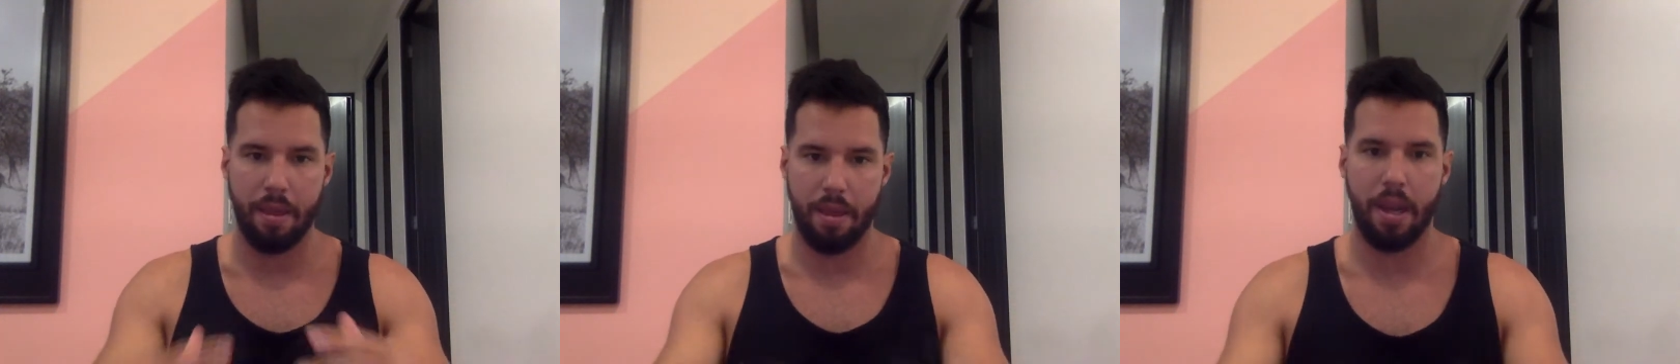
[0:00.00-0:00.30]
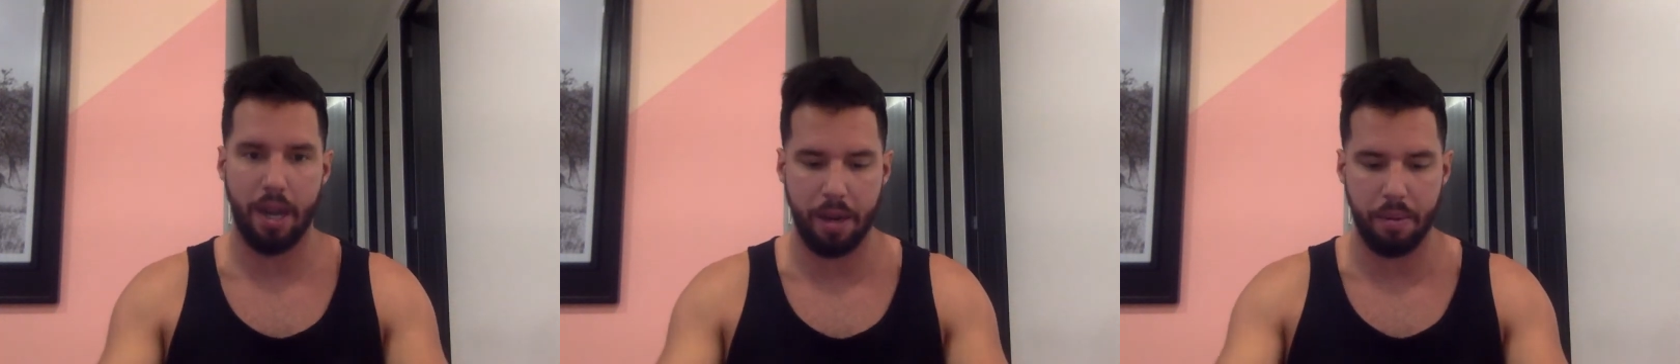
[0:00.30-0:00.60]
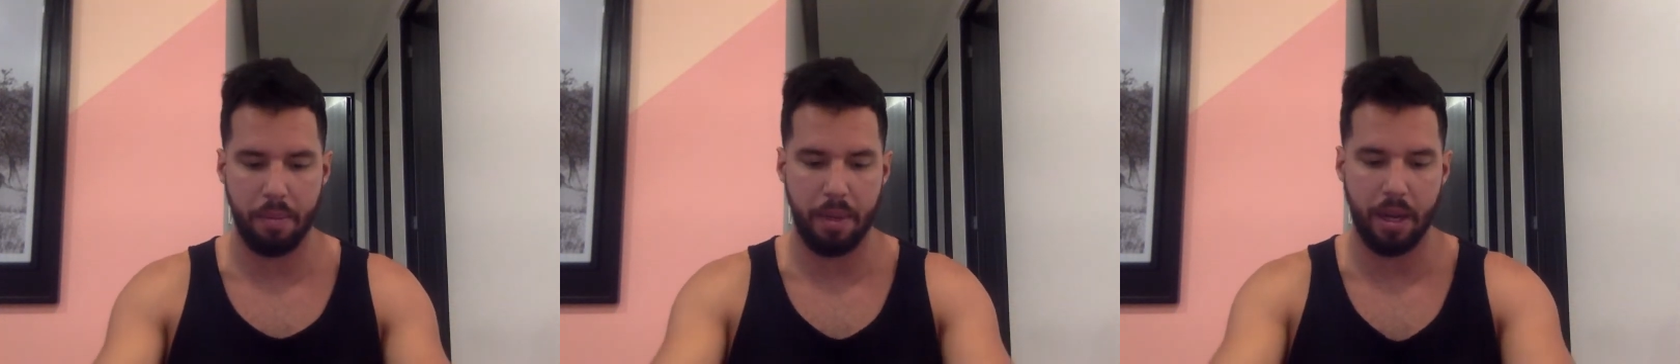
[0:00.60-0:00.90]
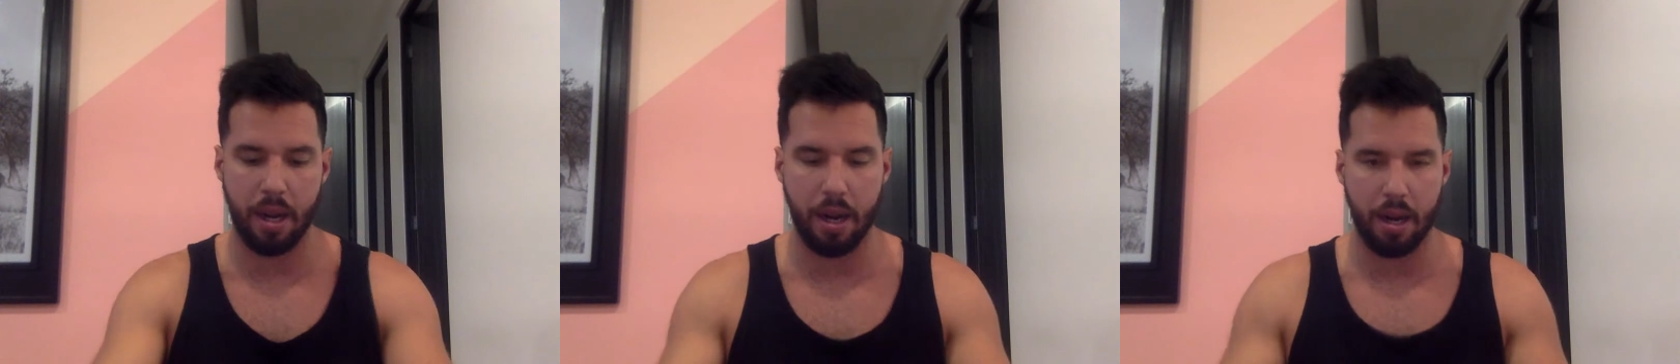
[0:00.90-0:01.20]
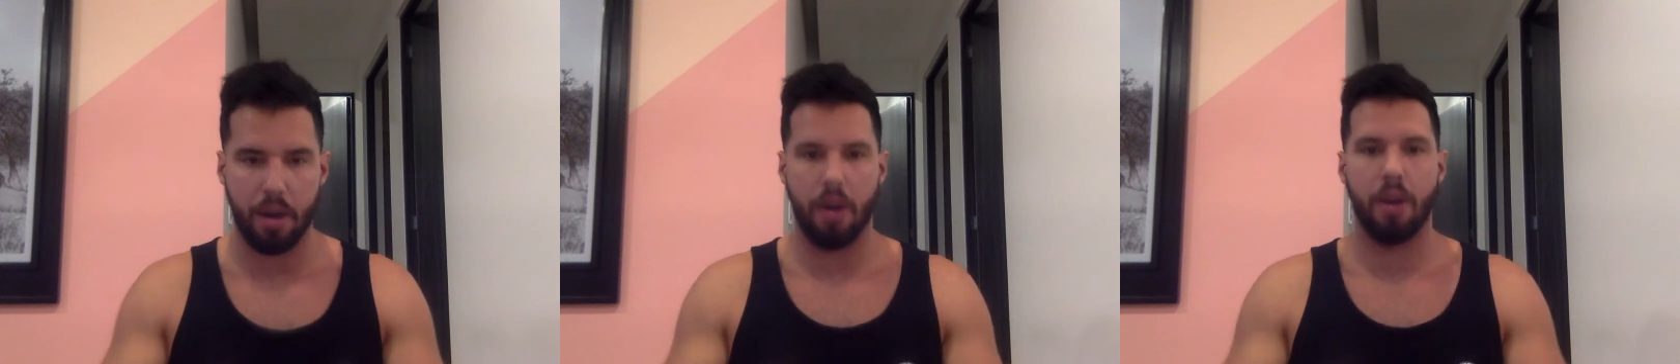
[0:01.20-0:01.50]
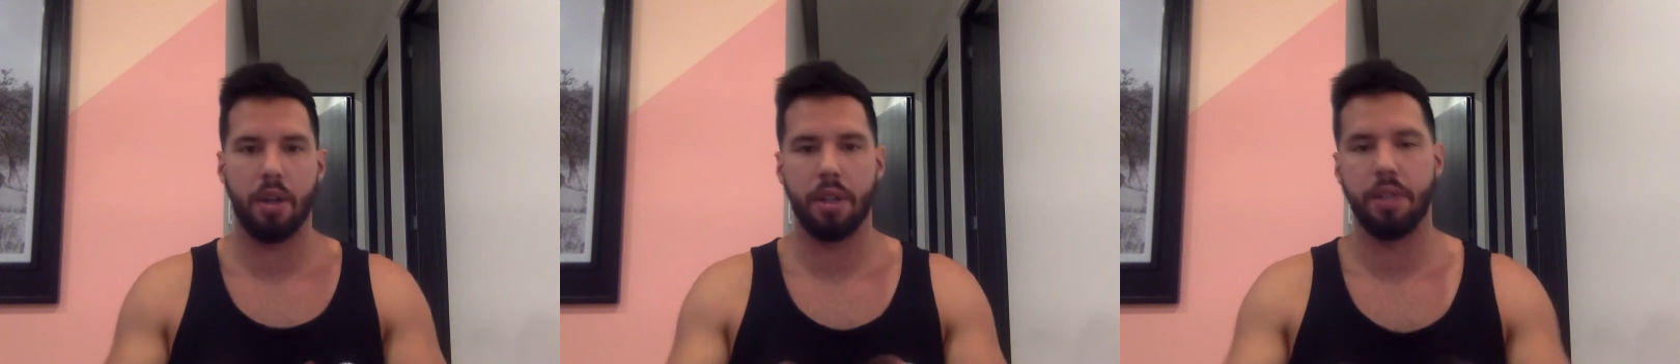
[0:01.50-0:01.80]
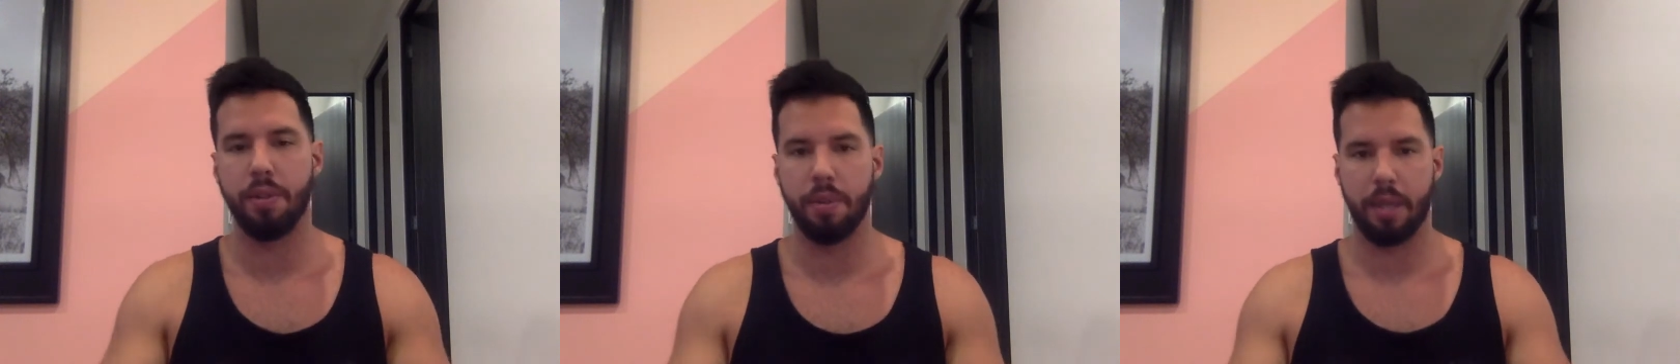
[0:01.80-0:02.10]
then it would be a lot harder
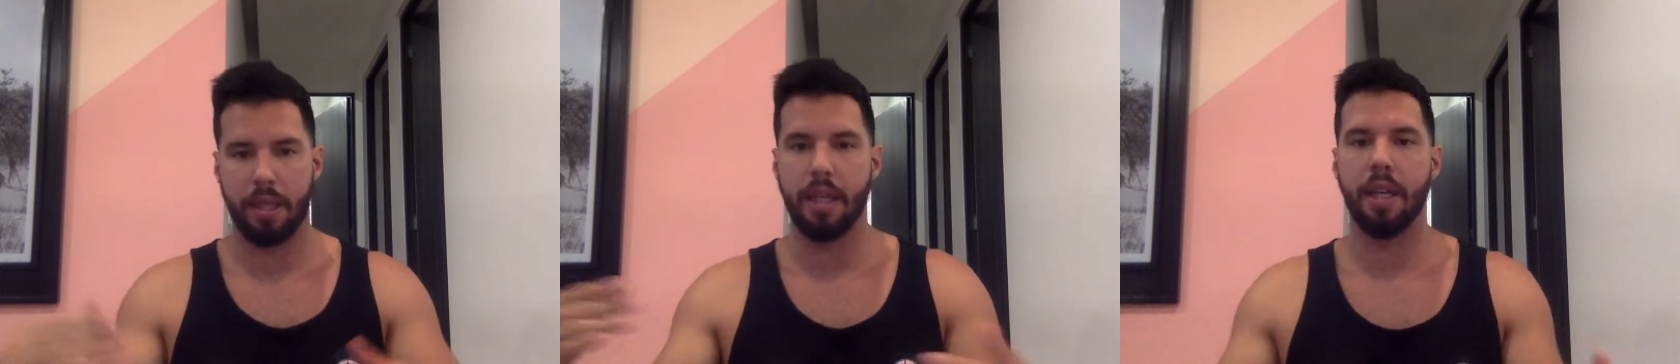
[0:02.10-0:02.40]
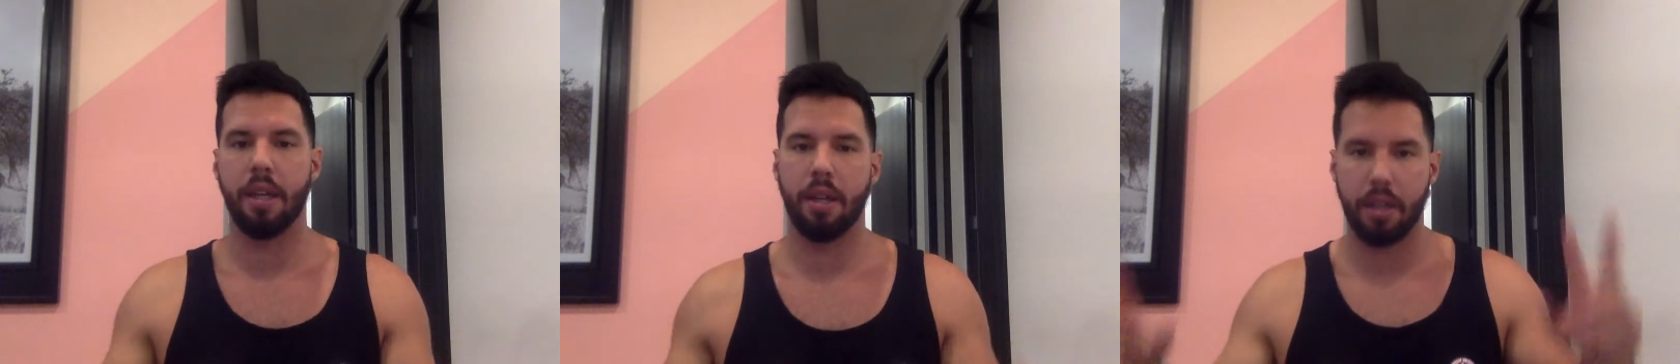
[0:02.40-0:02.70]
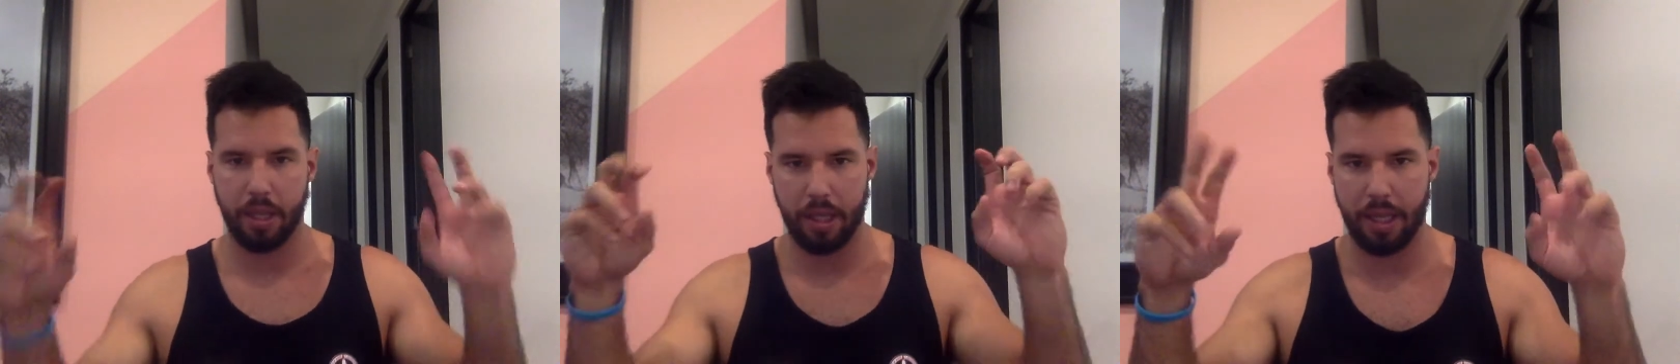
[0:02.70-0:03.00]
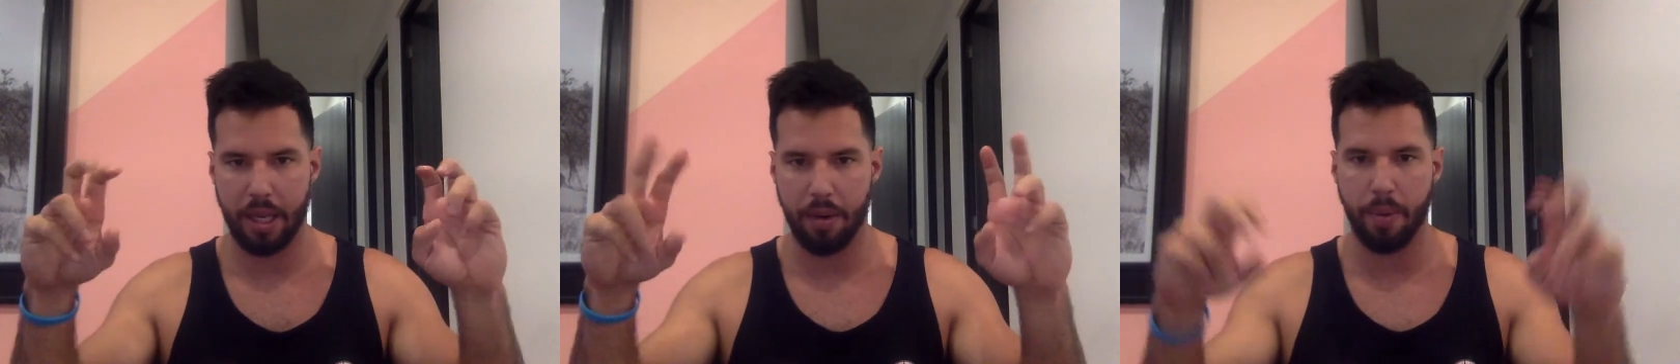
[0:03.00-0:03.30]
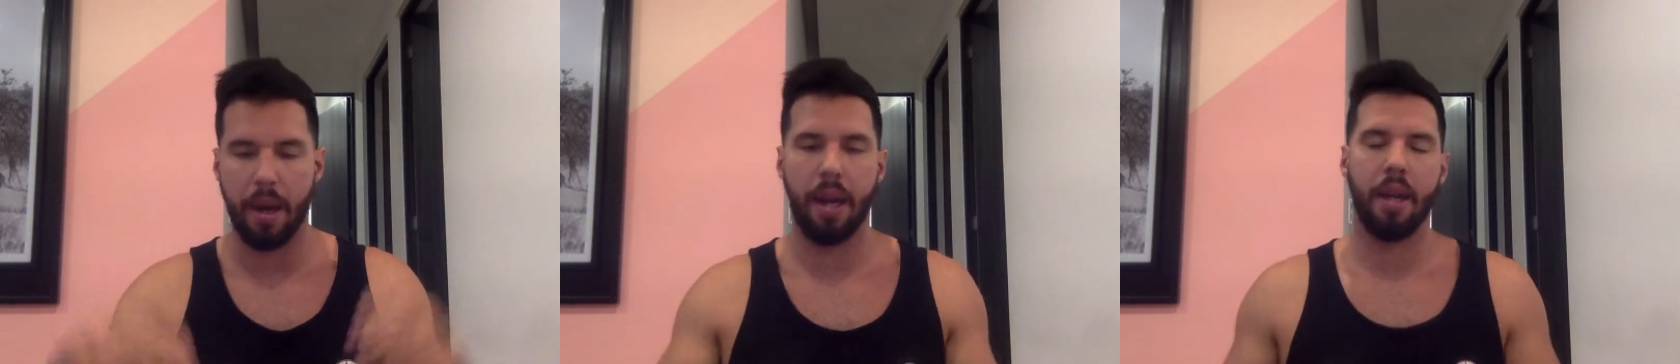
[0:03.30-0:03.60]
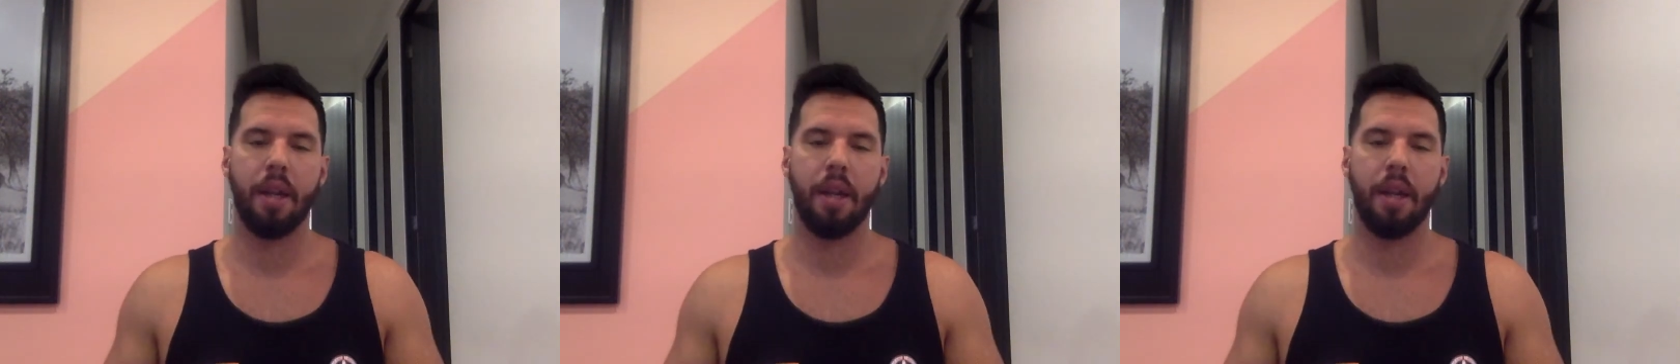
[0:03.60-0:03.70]
to get get away.